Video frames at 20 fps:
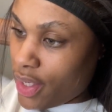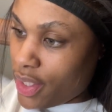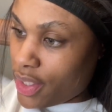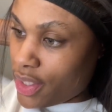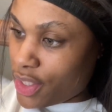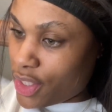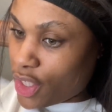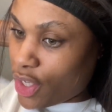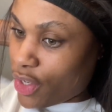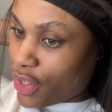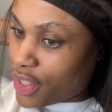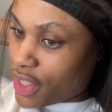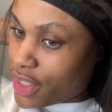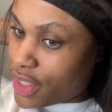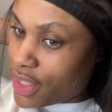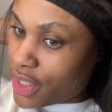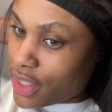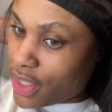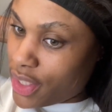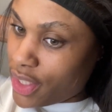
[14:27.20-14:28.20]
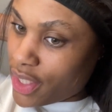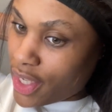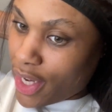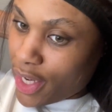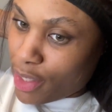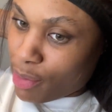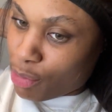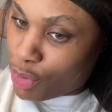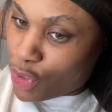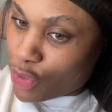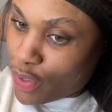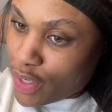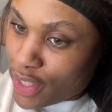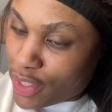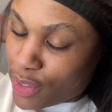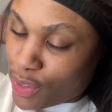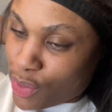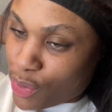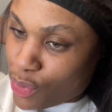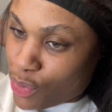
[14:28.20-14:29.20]
as y'all can see, I am trying
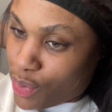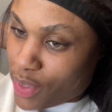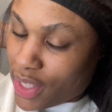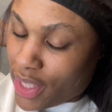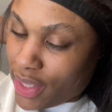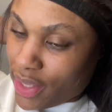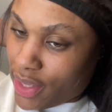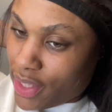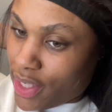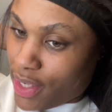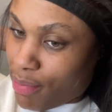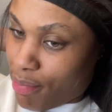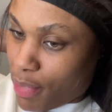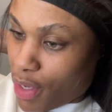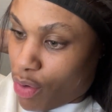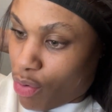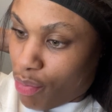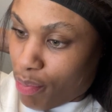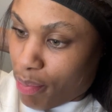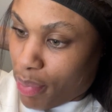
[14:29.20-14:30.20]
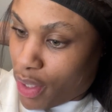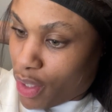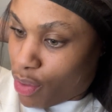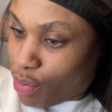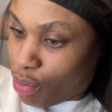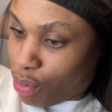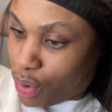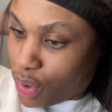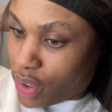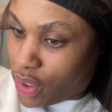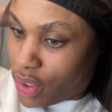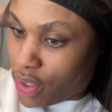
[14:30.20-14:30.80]
to get the melt belt